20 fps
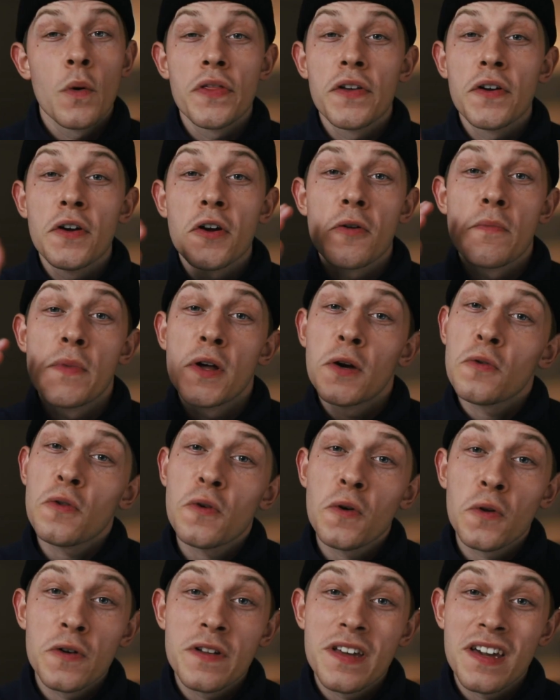Whether you're a middle
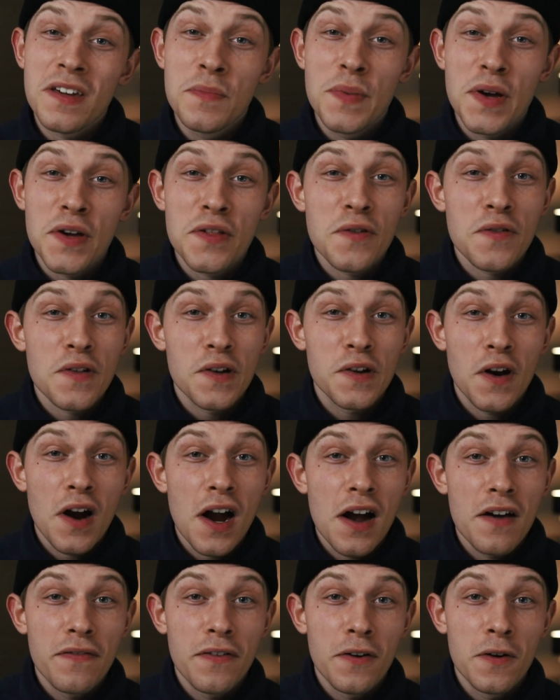schooler taking pictures on your
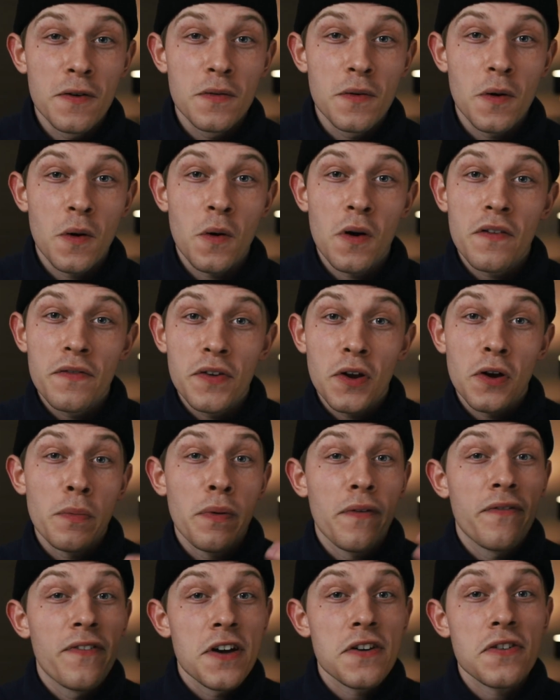iPhone, or if you're a
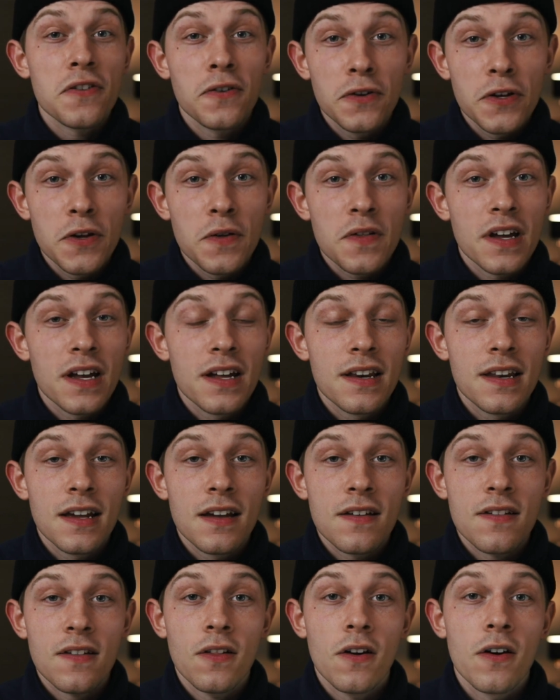professional using a
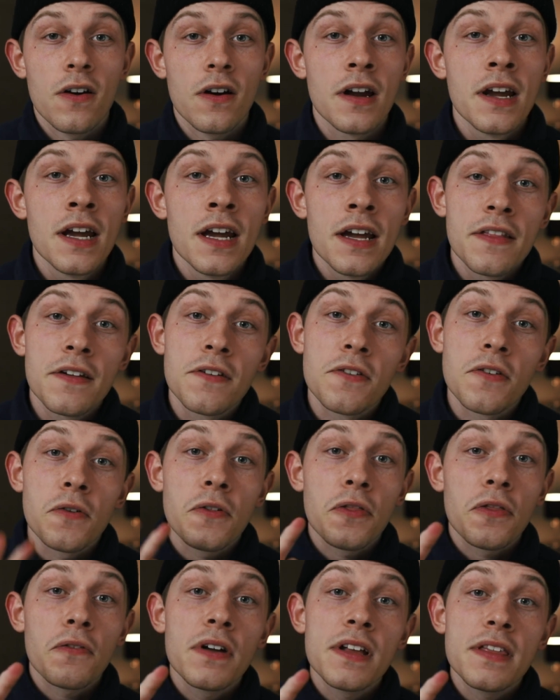DSLR, these are
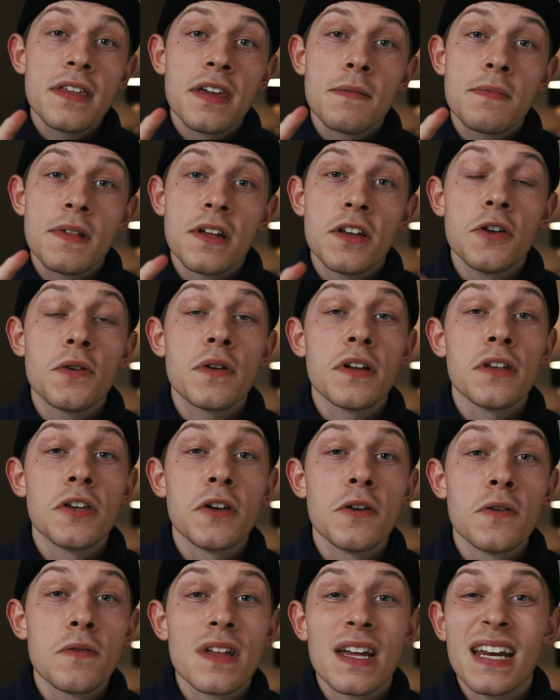3 tips that you can
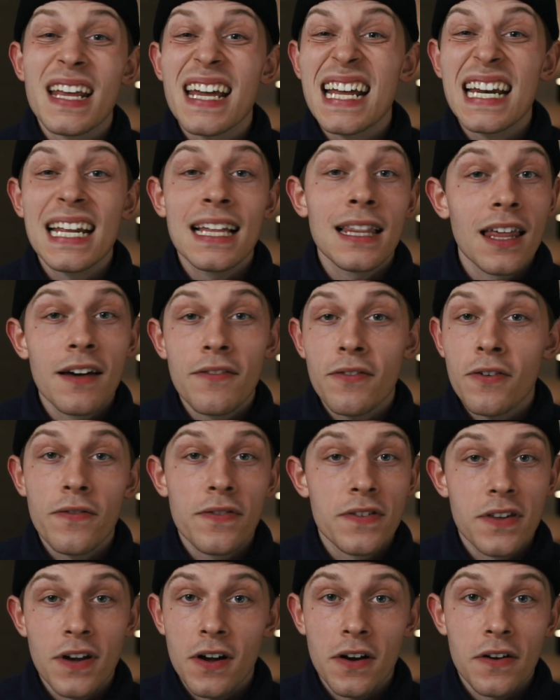use at any level of
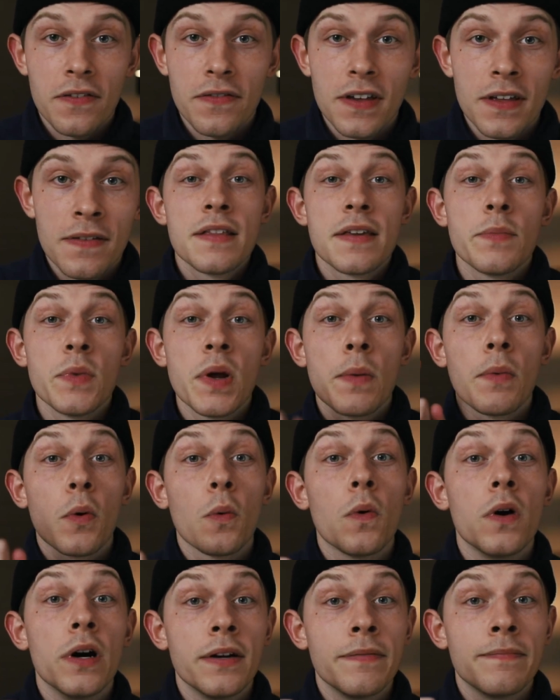photography. Tip number
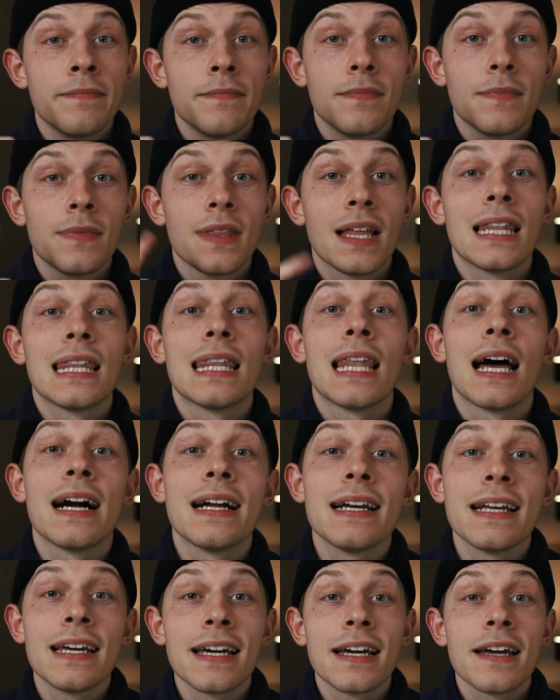1,
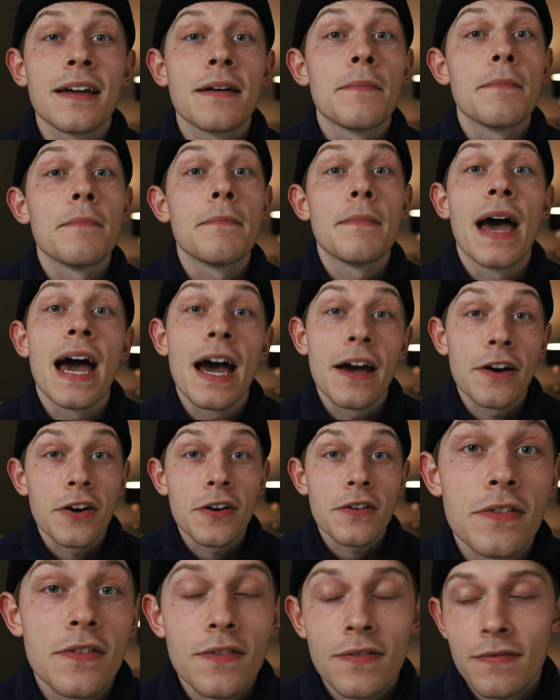lighting
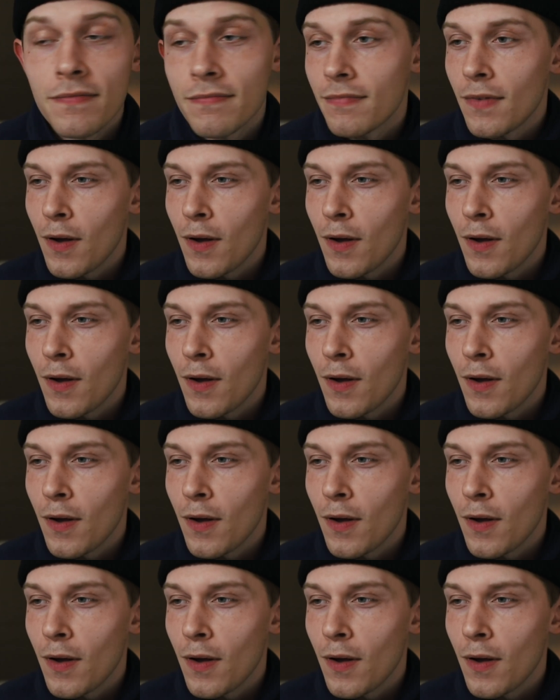matters.